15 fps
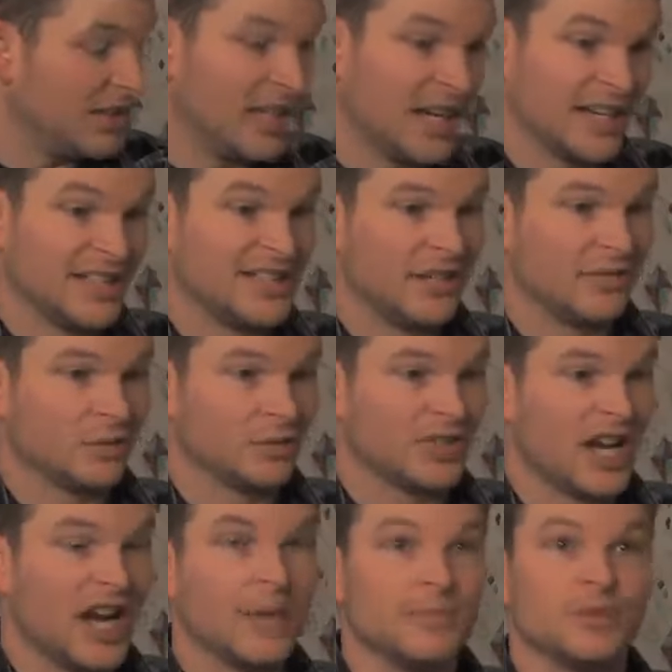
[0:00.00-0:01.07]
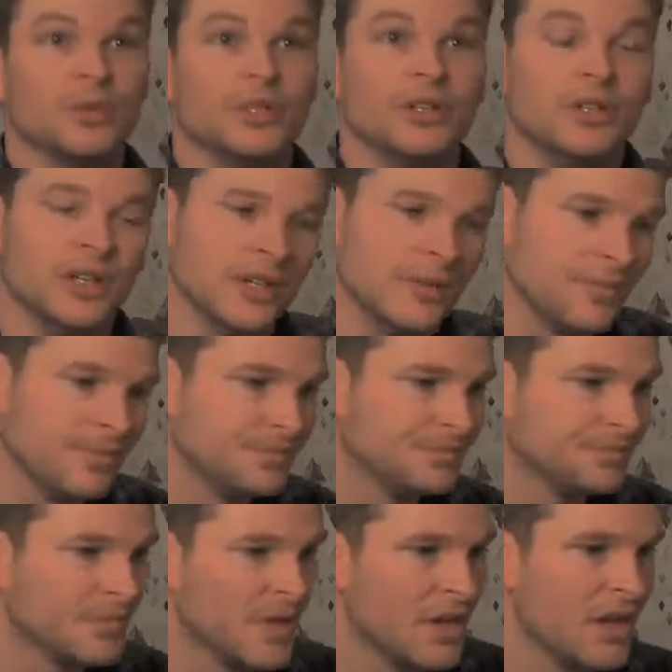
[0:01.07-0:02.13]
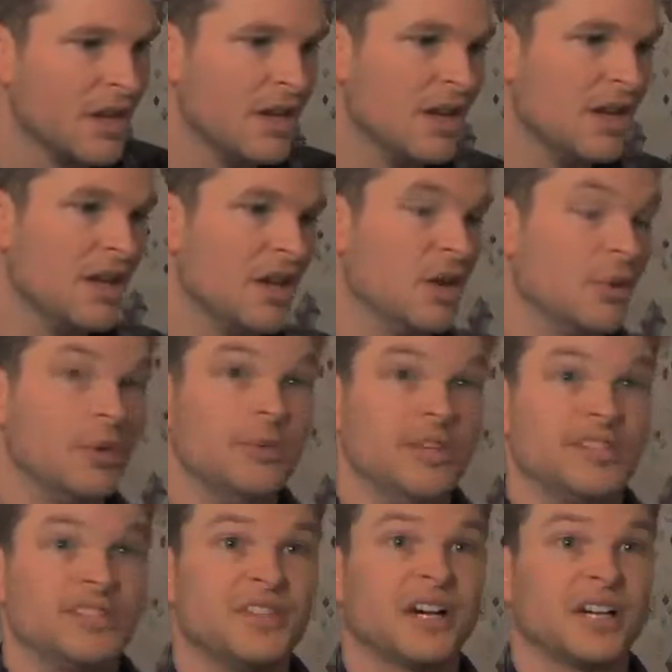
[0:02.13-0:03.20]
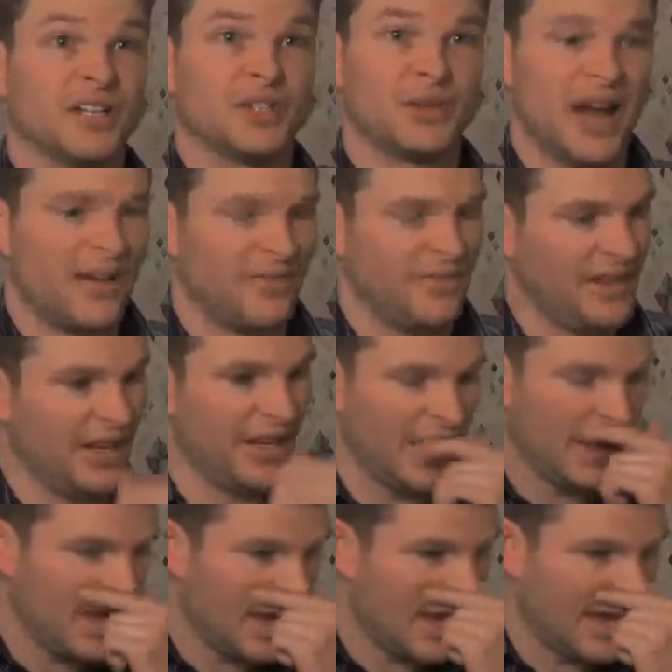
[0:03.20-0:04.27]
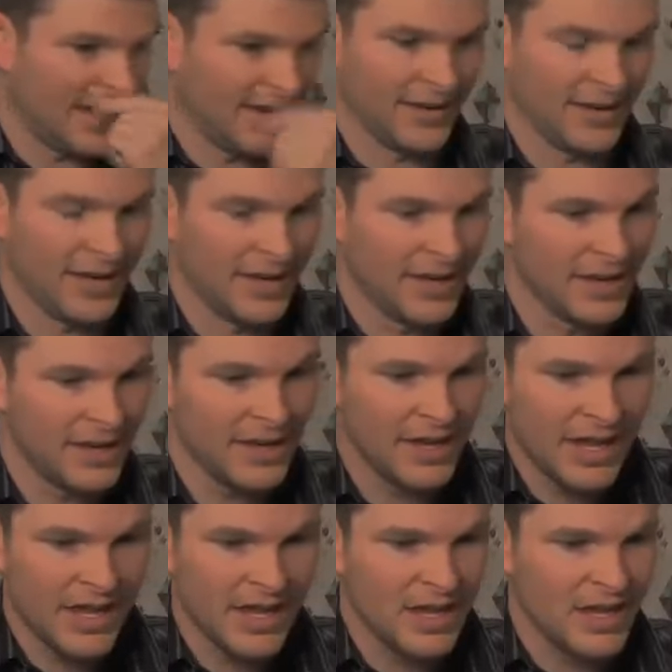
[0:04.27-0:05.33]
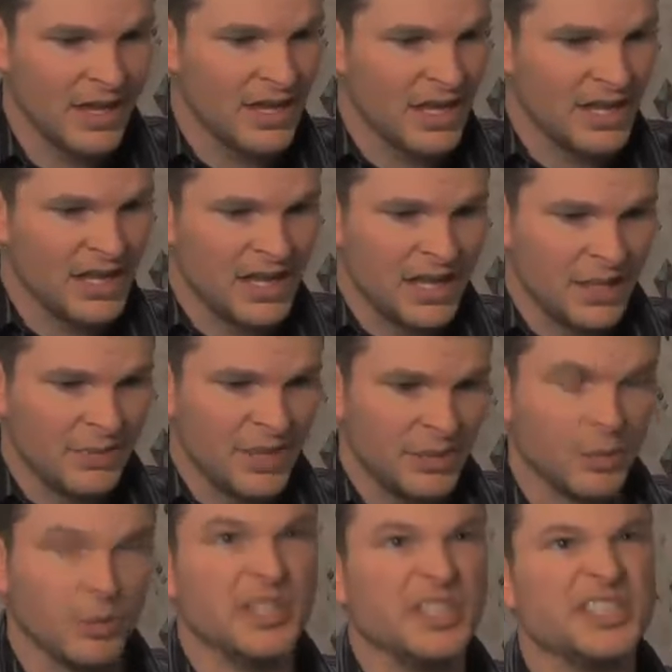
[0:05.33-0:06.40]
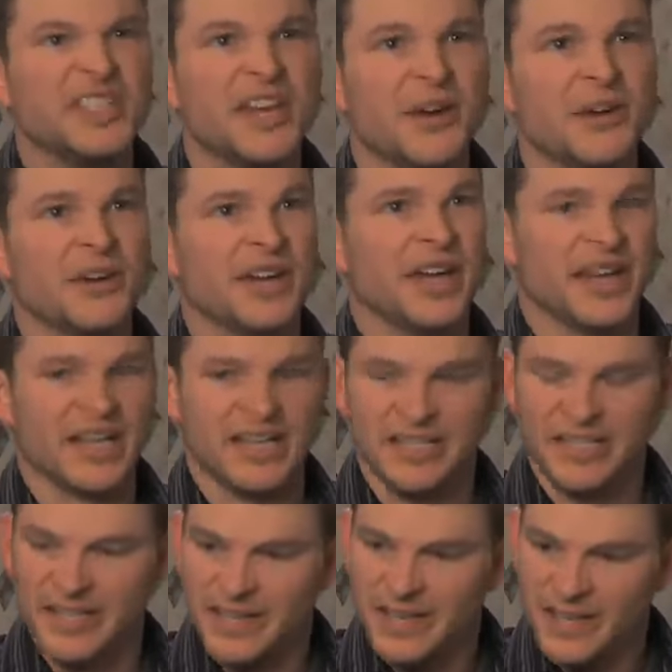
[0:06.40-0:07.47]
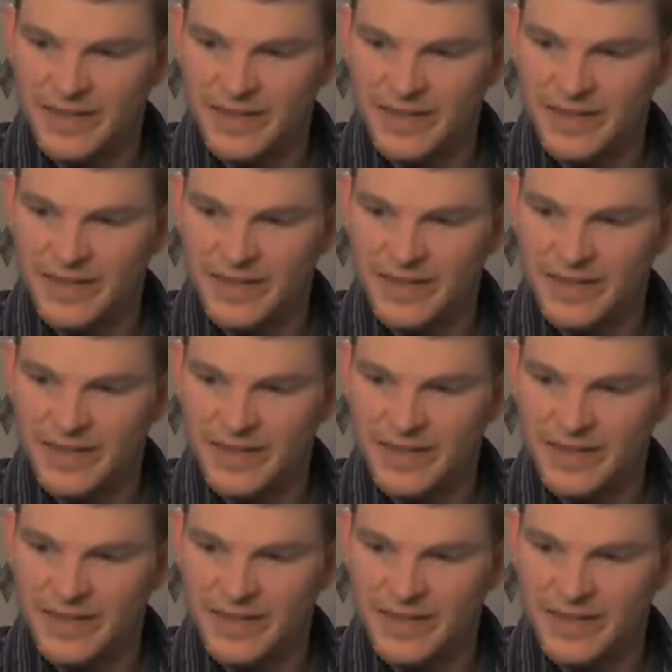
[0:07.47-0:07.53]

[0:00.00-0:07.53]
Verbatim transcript: God, several times we... We'd be stuck in traffic and people would be staring at us.